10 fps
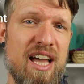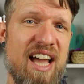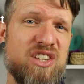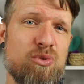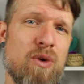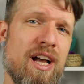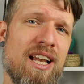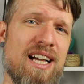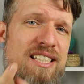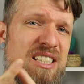as
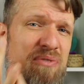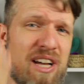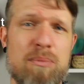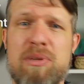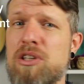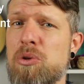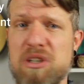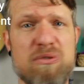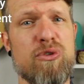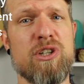well as developing your
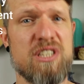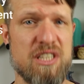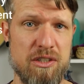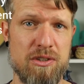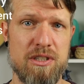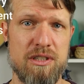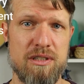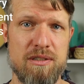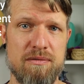inference skills.